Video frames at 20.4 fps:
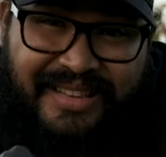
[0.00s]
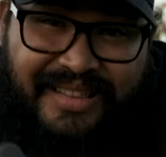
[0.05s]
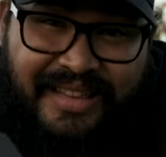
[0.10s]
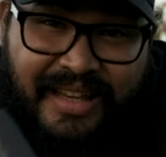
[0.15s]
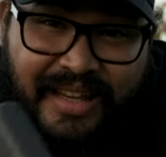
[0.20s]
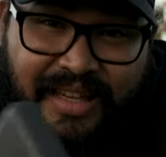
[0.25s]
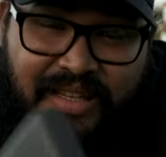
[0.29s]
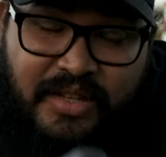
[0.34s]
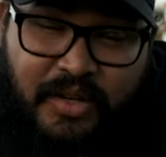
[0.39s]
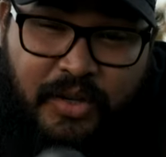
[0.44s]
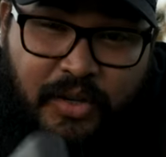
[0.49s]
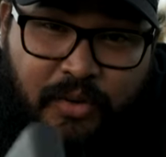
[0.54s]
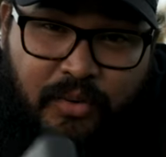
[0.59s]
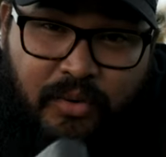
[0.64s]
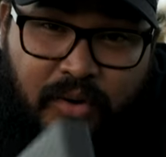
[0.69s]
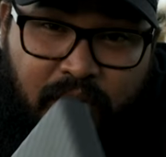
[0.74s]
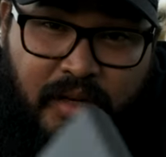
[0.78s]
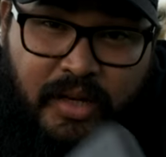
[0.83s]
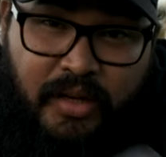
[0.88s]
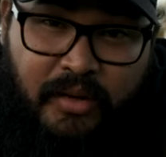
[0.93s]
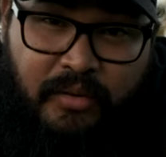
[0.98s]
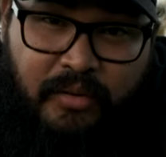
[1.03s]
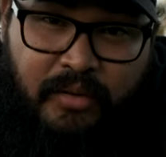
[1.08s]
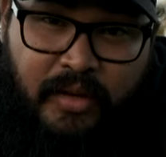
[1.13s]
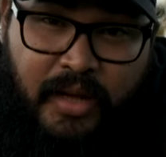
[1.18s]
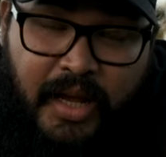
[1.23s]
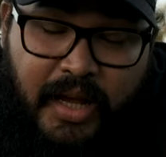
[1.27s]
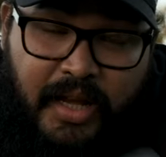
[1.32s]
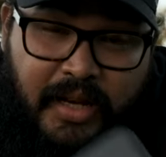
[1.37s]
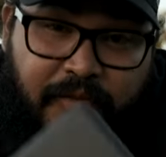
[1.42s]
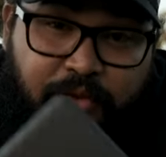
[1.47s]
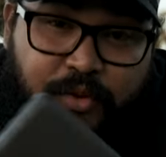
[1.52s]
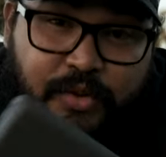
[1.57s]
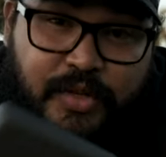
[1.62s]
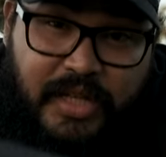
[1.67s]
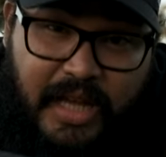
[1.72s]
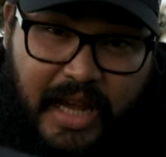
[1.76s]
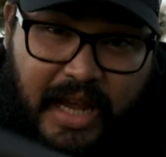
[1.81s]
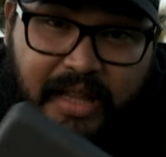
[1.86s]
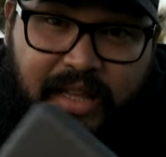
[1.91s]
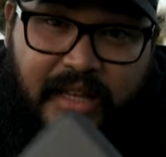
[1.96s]
there is a QR code. And if you
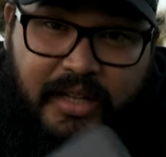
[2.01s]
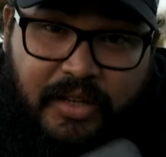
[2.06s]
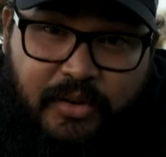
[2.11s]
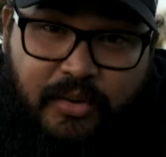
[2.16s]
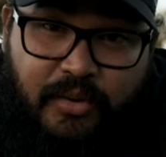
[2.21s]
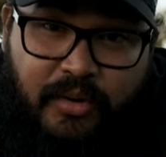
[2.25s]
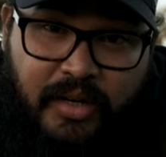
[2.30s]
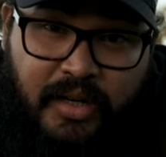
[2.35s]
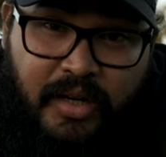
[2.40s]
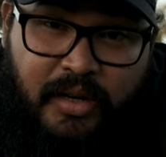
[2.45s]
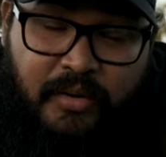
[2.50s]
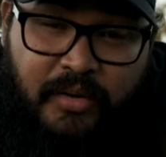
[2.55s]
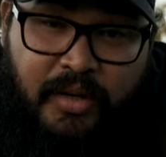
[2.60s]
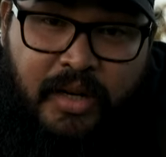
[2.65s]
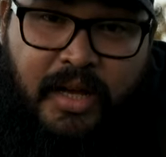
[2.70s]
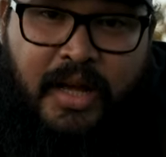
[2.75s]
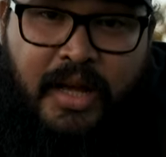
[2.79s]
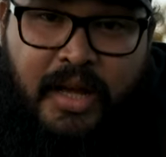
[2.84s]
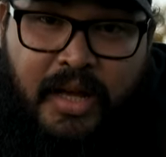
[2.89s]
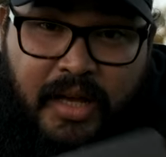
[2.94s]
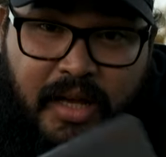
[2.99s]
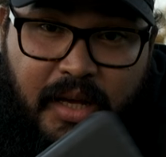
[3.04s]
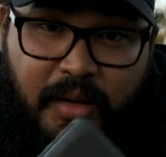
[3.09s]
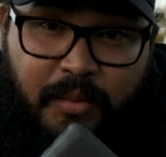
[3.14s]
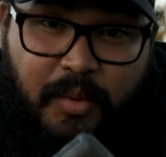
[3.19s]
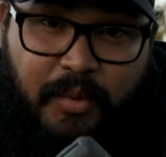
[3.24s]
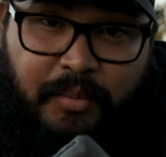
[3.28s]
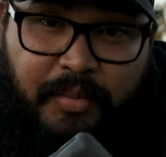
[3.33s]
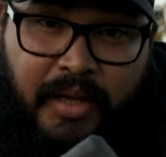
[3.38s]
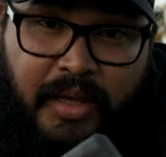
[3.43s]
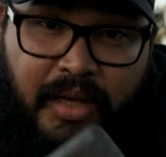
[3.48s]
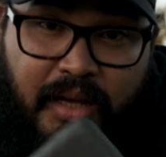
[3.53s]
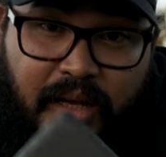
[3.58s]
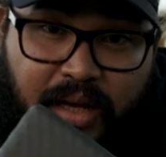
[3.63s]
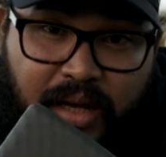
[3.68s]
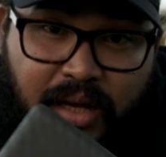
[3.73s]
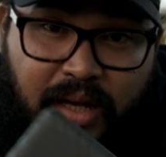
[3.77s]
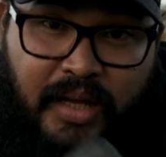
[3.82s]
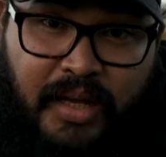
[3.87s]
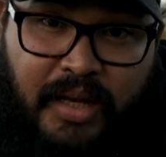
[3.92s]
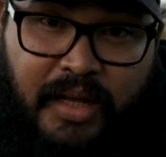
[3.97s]
scan that QR code, it will be
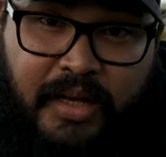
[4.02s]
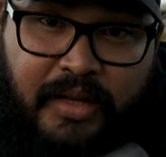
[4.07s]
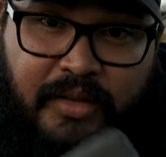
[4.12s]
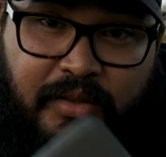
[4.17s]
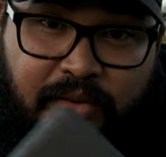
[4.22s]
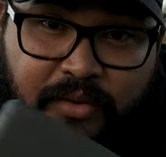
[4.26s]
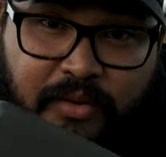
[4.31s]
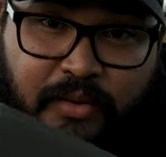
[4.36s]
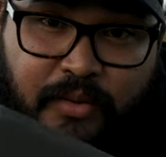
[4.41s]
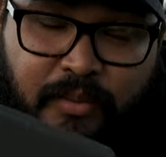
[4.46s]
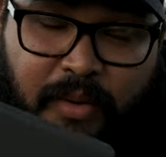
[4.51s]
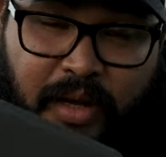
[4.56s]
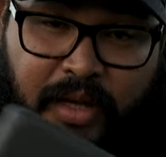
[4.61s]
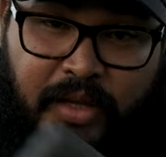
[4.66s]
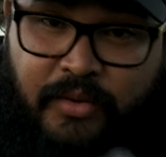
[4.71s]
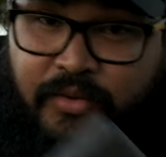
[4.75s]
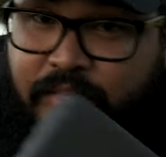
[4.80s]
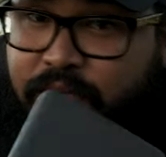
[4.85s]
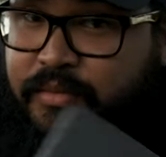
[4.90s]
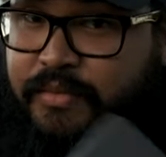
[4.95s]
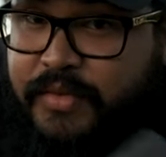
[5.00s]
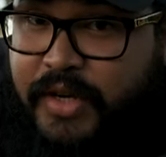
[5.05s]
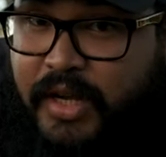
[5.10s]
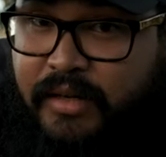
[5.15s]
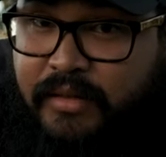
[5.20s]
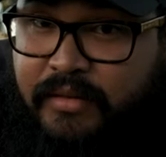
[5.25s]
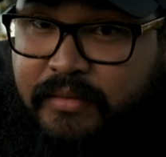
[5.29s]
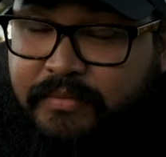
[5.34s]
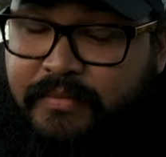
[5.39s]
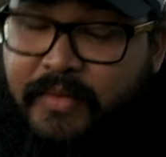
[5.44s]
a link to my YouTube channel.